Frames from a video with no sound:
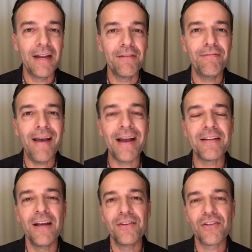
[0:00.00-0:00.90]
And in
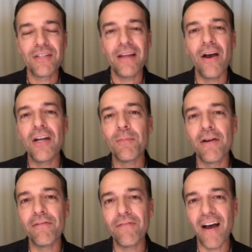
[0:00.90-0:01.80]
fact, to stay under
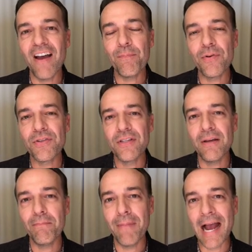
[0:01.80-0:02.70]
my five
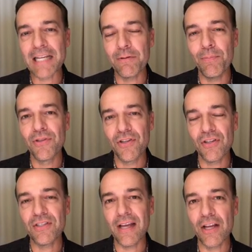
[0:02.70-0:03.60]
percent maximum
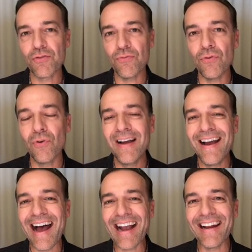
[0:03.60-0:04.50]
position size rule,
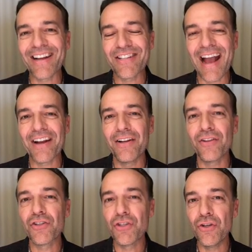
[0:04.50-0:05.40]
I can actually add
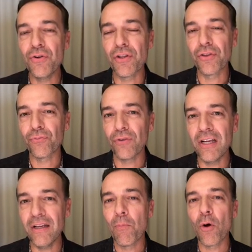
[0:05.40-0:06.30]
another two to
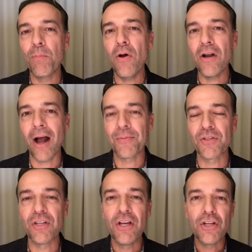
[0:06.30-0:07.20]
three more put
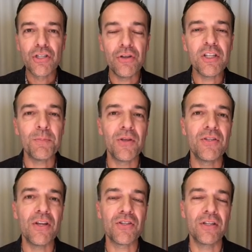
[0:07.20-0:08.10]
options to this
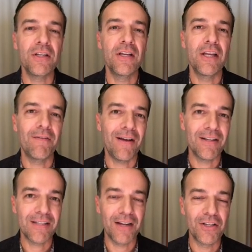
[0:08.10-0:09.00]
position if I
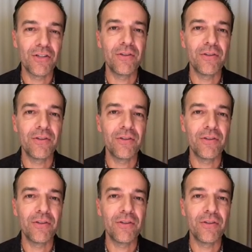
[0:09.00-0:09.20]
decide to do